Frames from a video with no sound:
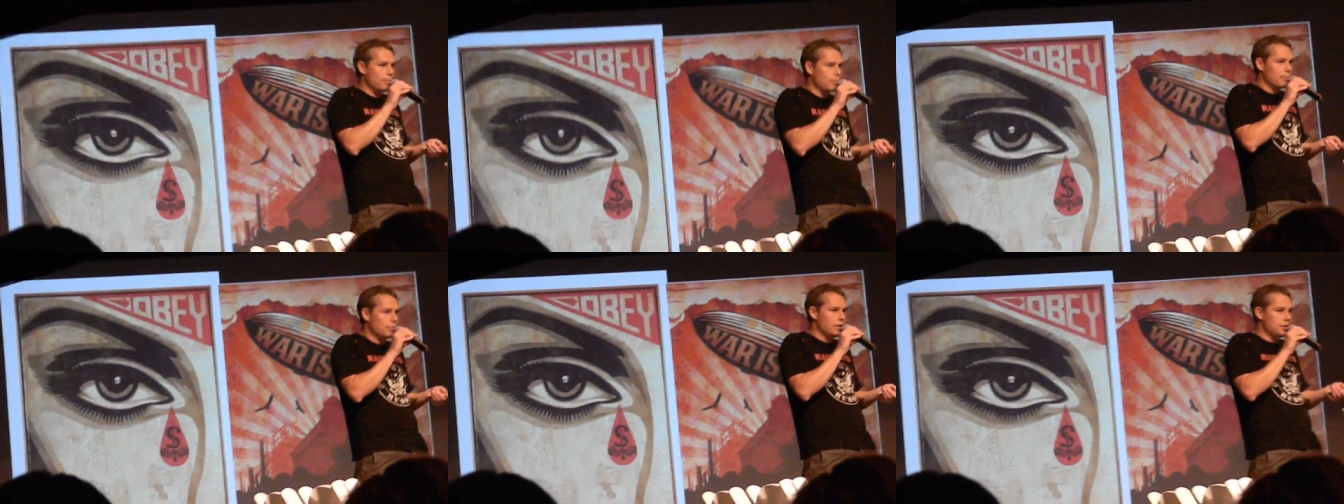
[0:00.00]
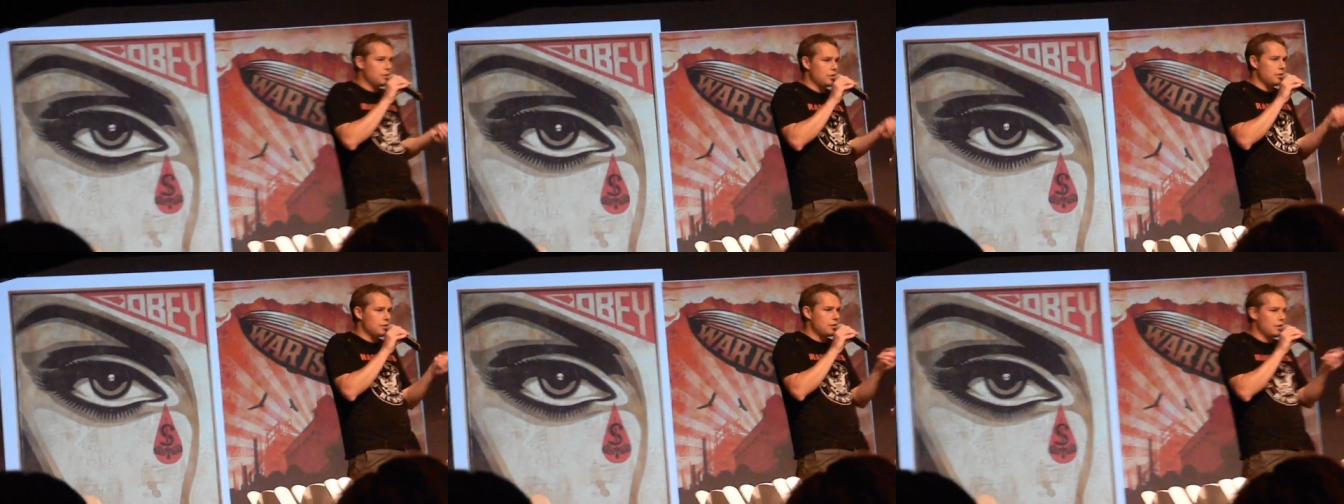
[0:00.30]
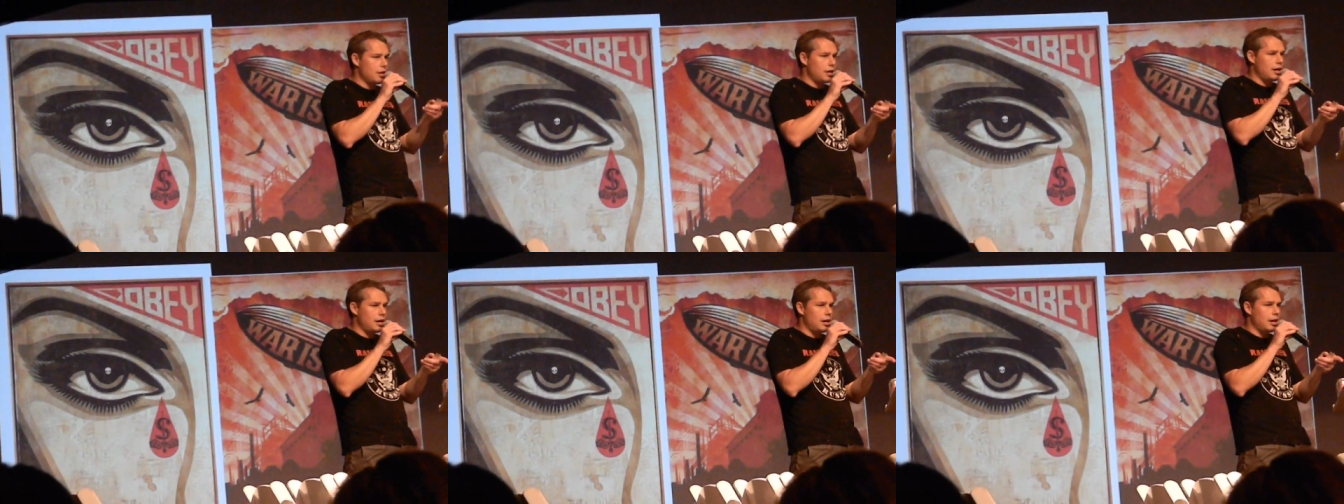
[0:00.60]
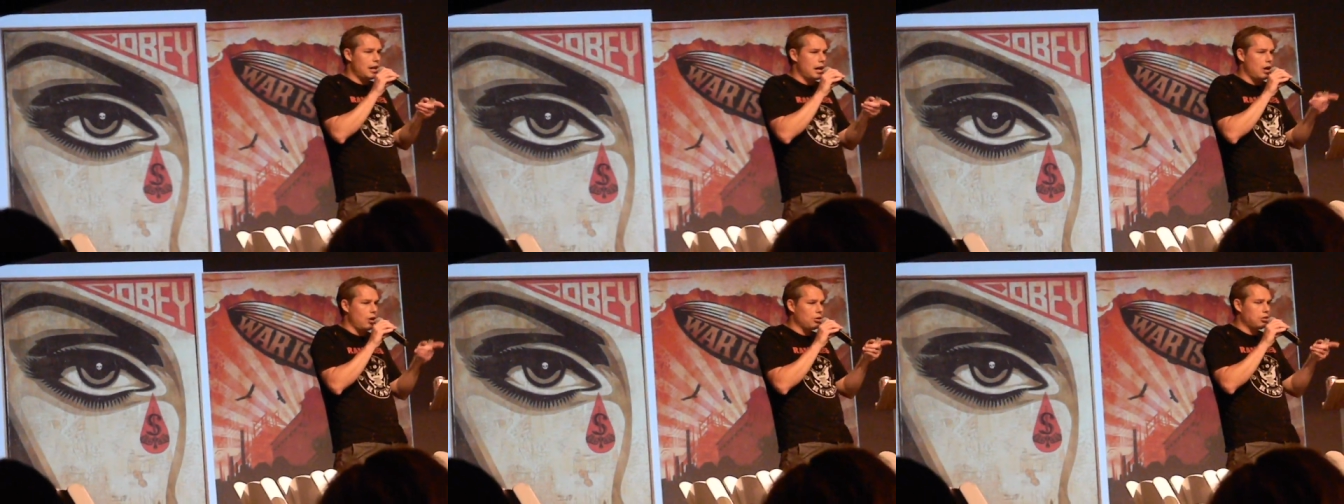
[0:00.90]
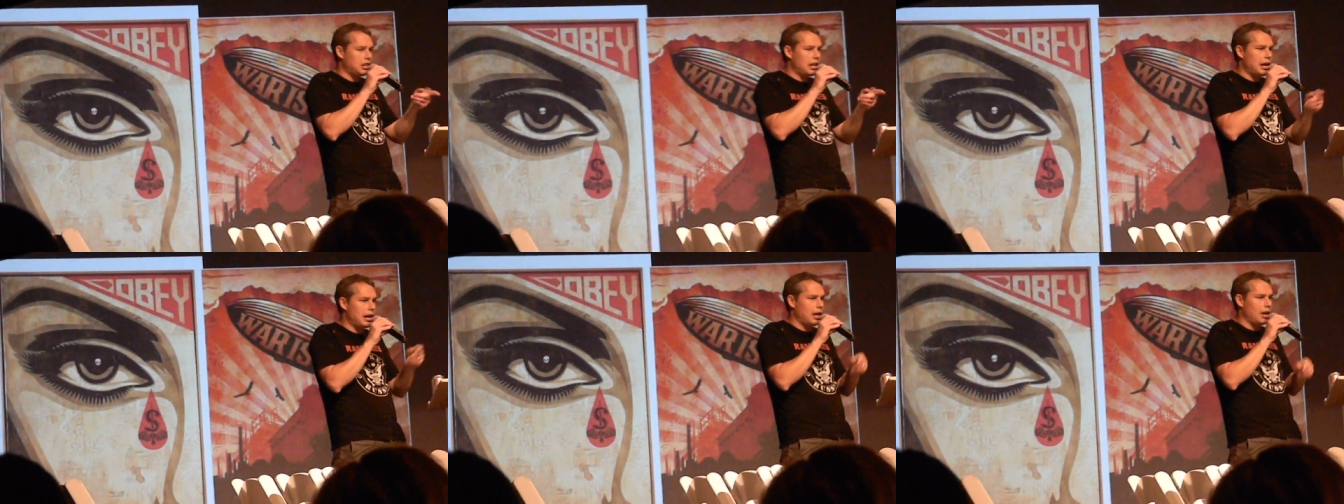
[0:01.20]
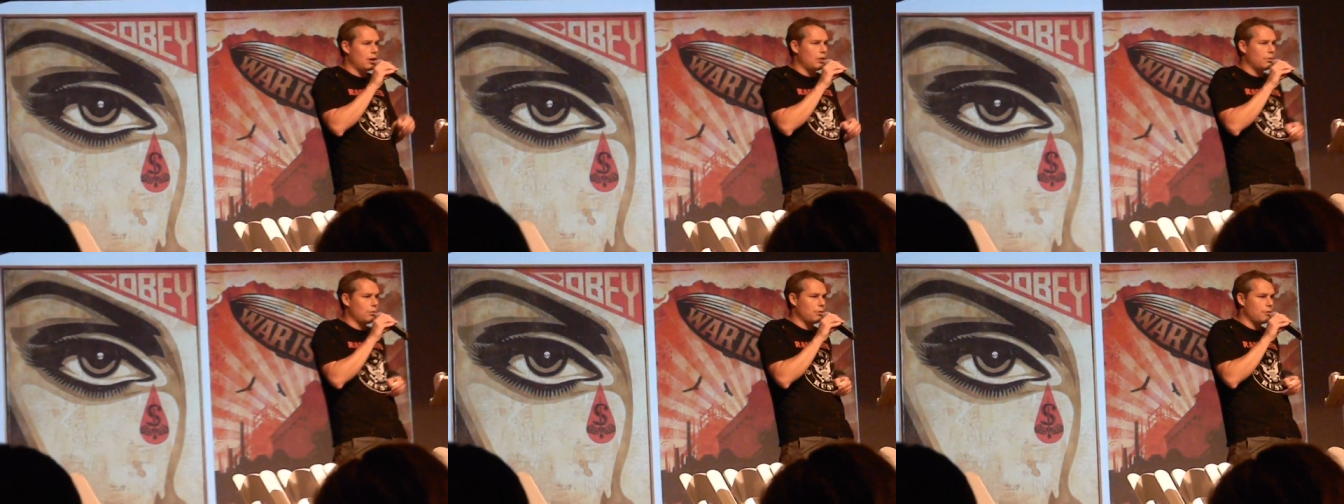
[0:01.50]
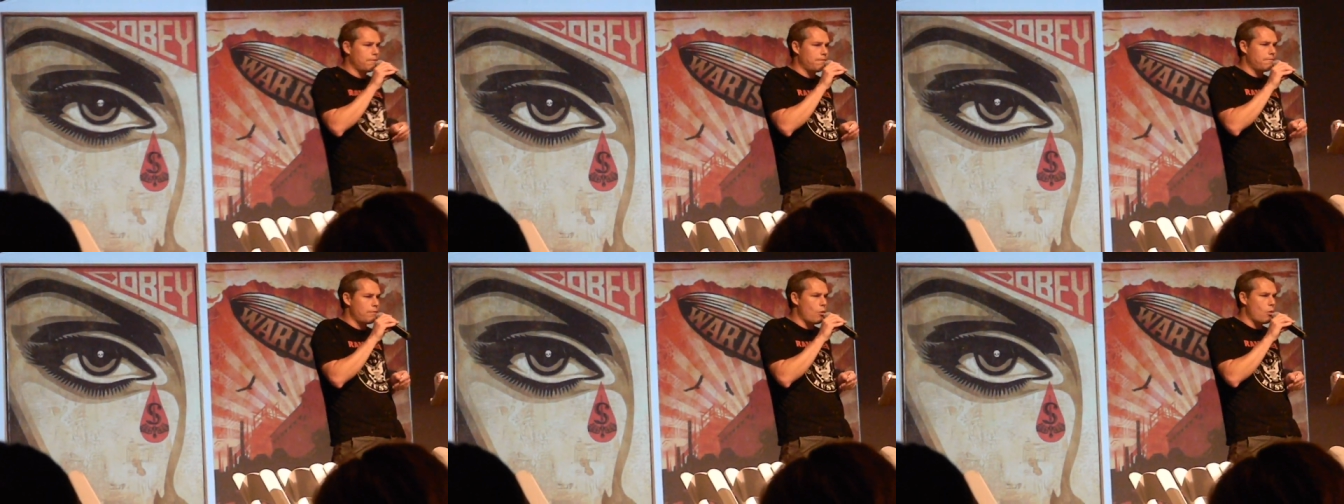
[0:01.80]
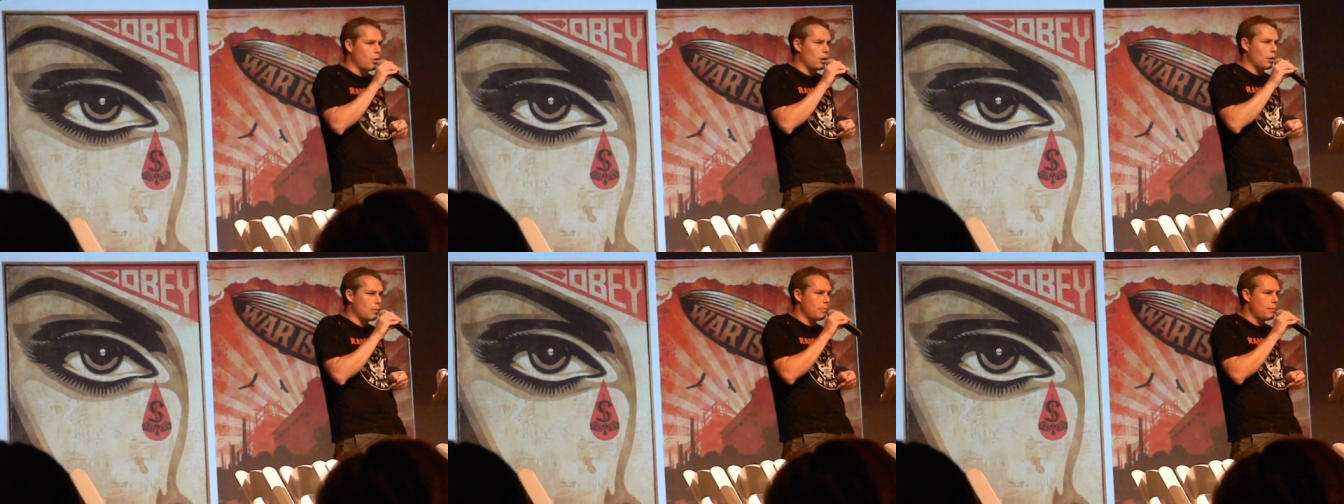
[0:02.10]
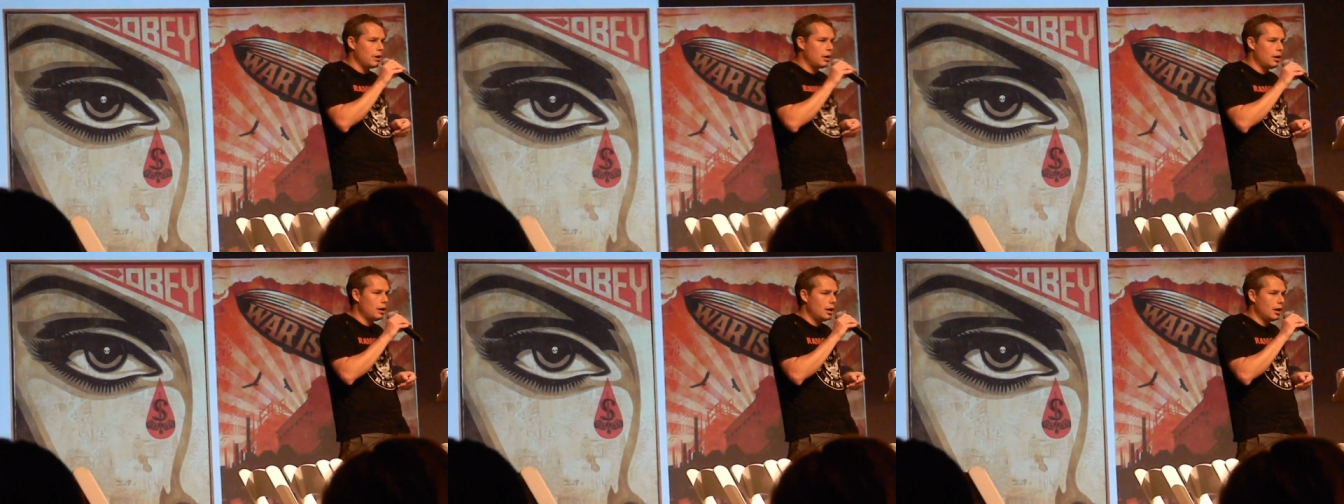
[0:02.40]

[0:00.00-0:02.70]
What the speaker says: This is healthcare reform.